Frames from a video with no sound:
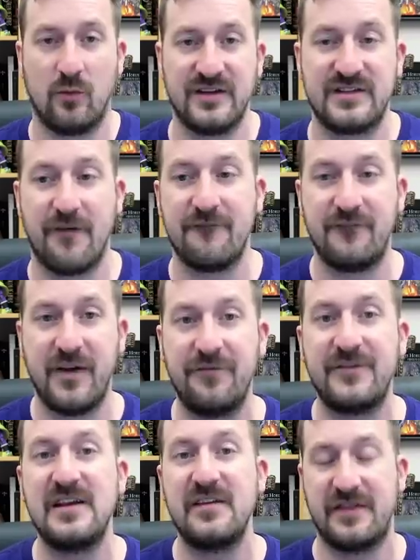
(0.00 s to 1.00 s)
was
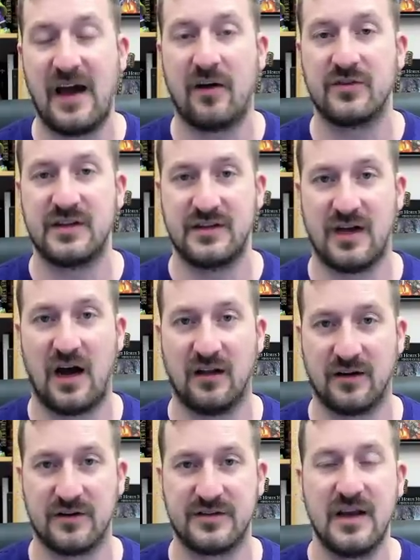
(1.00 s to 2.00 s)

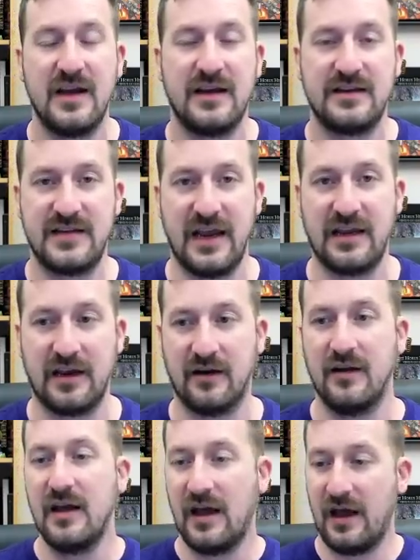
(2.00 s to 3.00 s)
$50,000 taken,
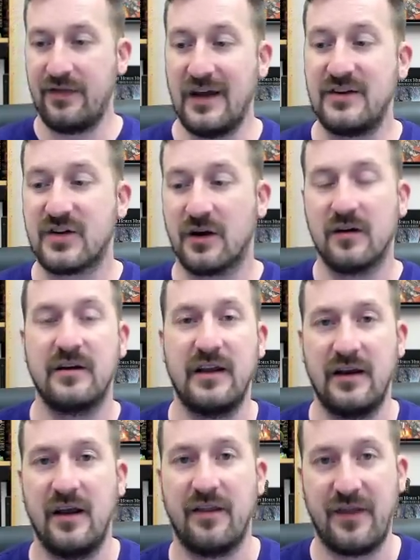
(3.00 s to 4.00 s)
and they turned
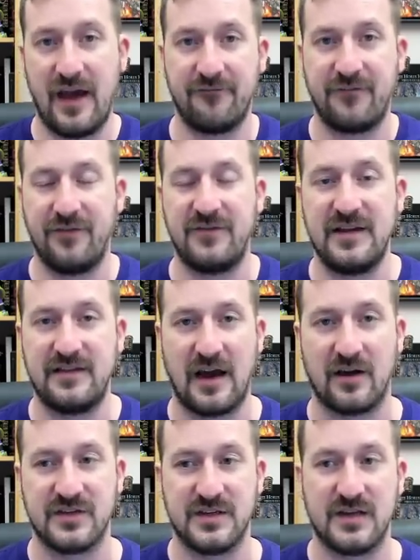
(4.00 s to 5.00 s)
in that
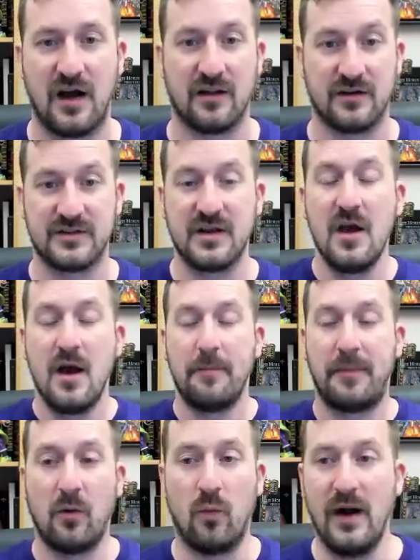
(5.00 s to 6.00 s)
$50,000.
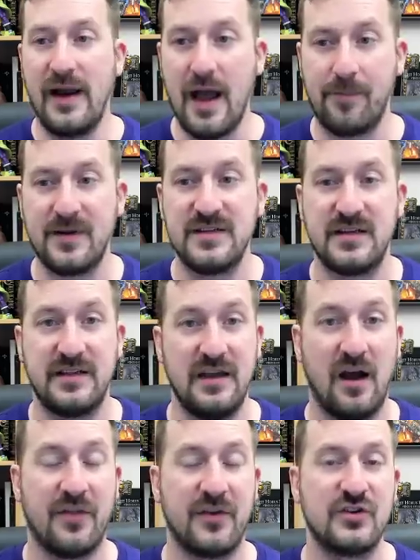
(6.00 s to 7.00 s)
But what happened to the
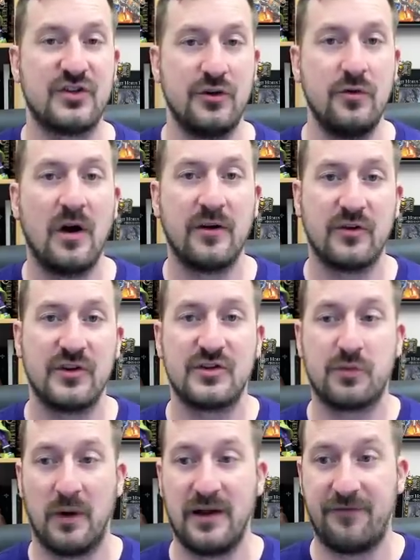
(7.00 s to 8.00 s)
other
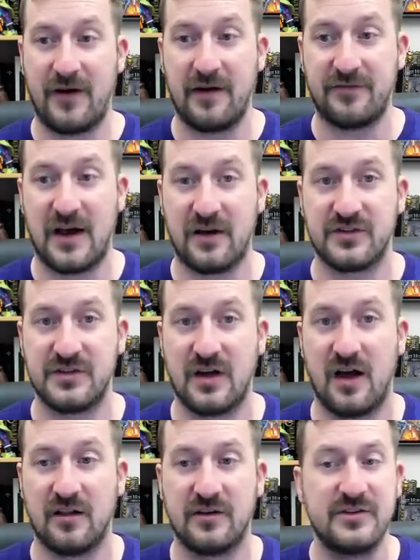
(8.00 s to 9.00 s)

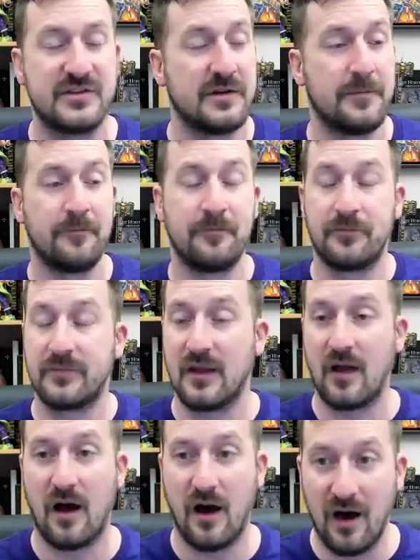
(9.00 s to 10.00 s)
$225,000?
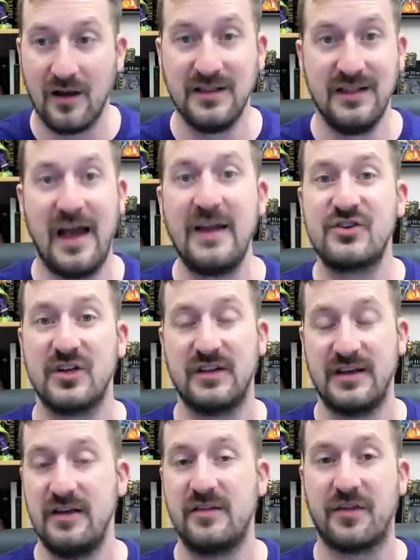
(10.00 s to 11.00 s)

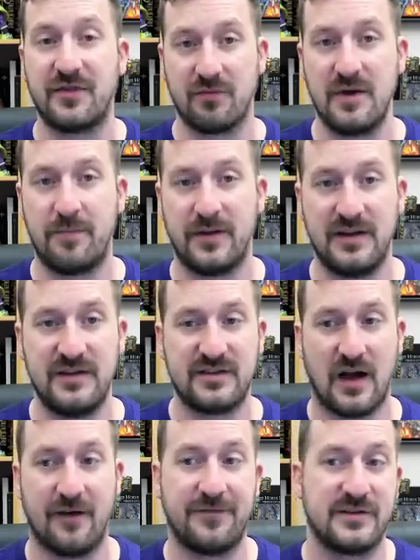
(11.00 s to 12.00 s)
Allegedly, the three police
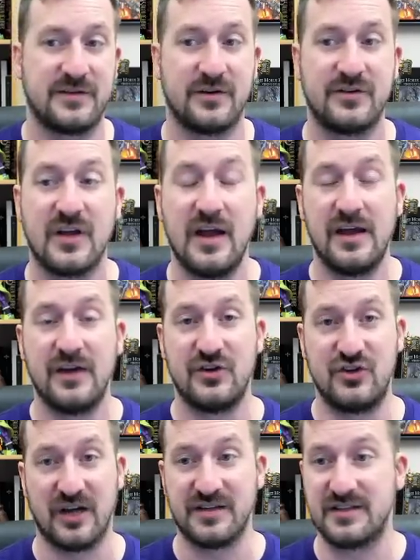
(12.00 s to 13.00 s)
officers
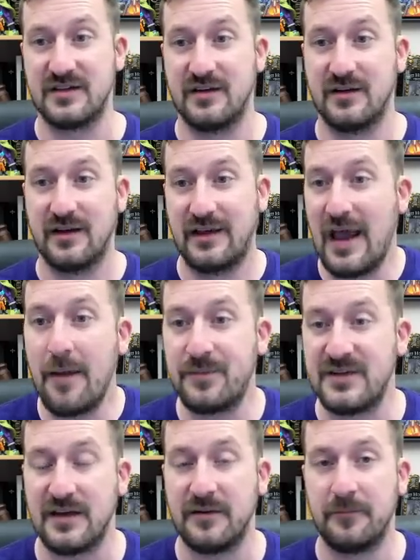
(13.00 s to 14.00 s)
just
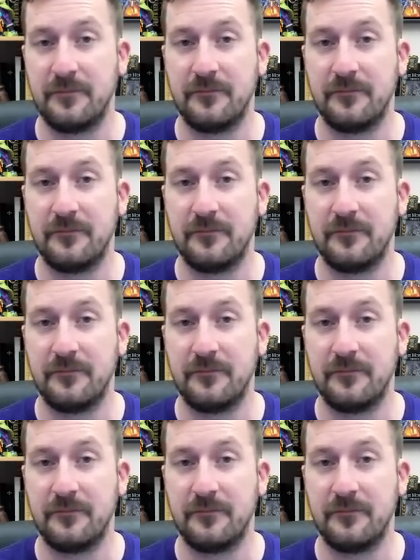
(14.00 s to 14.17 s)
kept it.